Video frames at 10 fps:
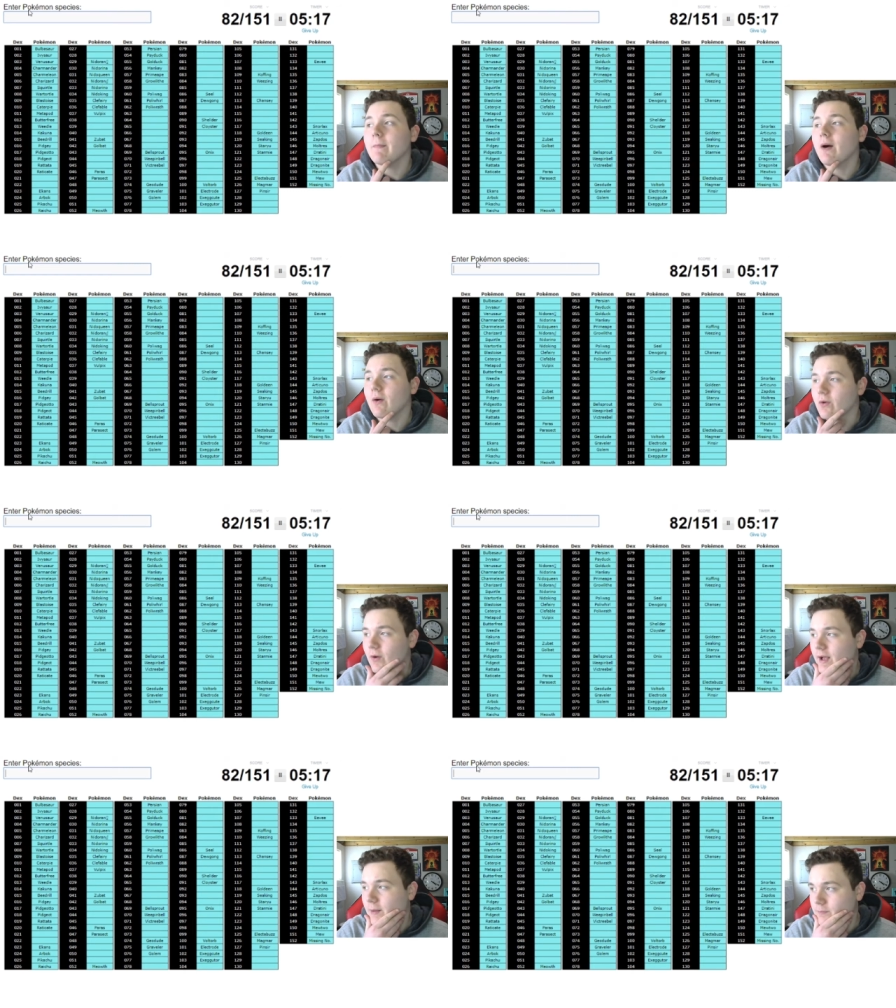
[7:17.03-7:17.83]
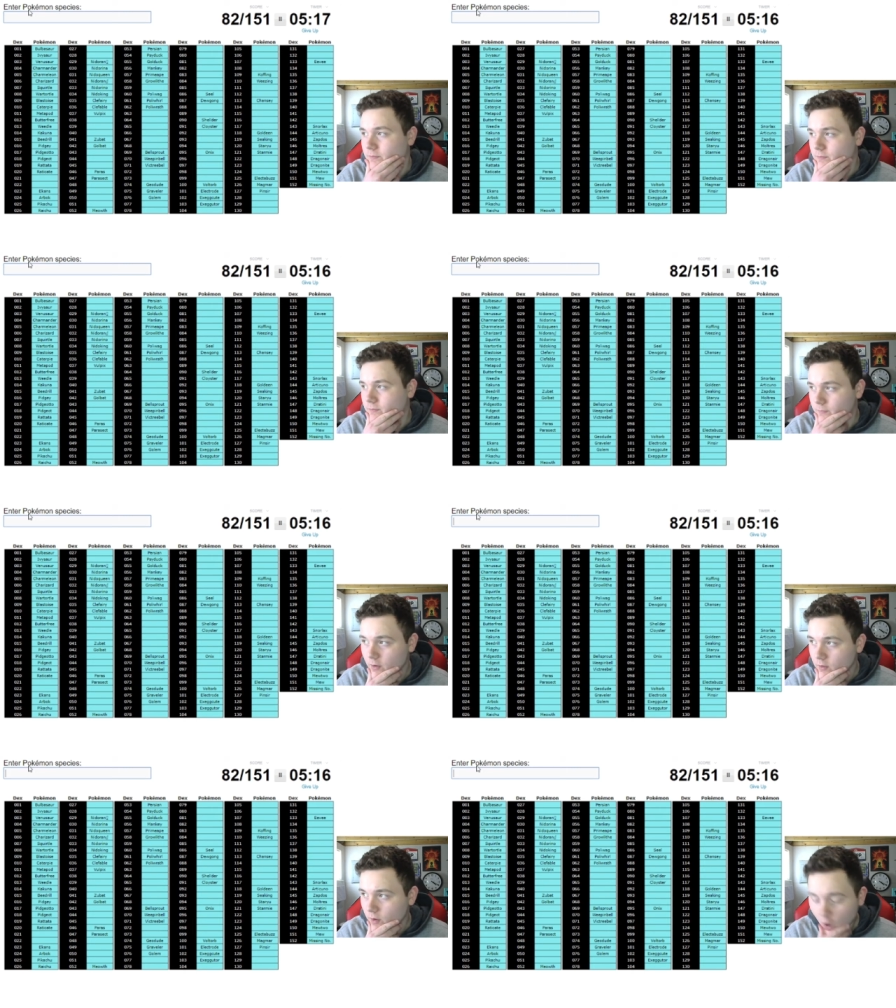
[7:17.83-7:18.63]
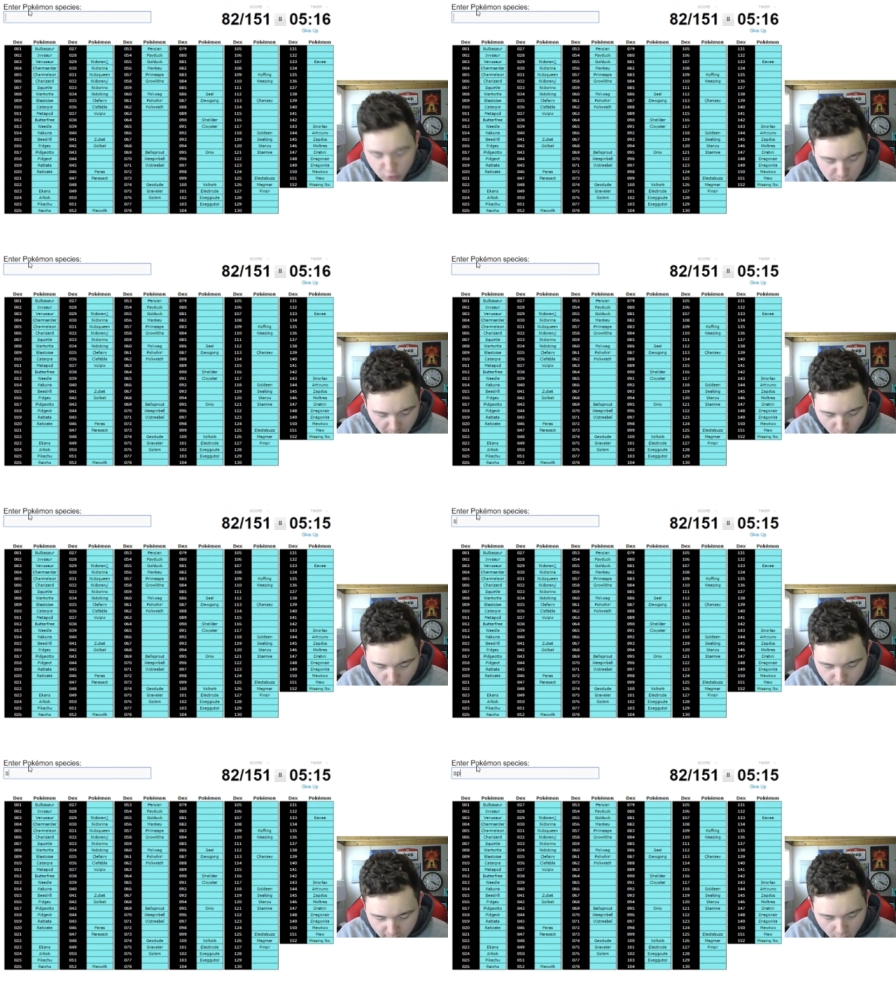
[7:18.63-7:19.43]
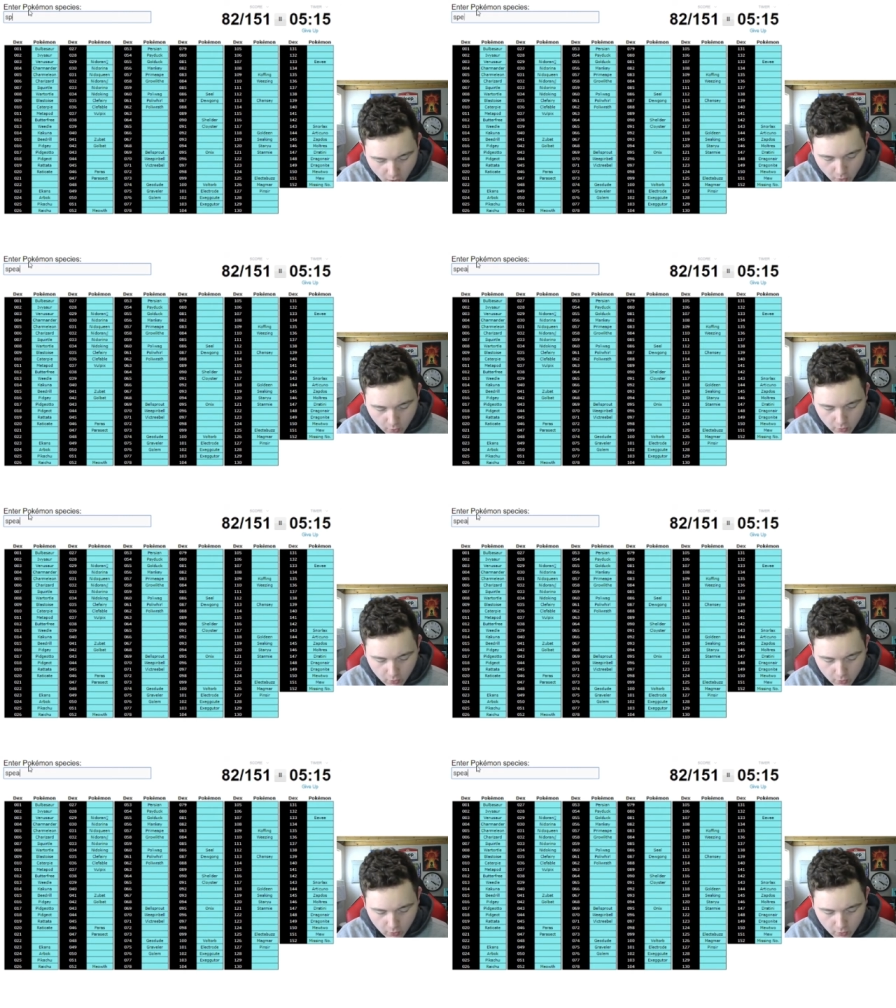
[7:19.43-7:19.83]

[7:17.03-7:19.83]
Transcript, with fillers: Oh, crap. Oh, Spironfiro!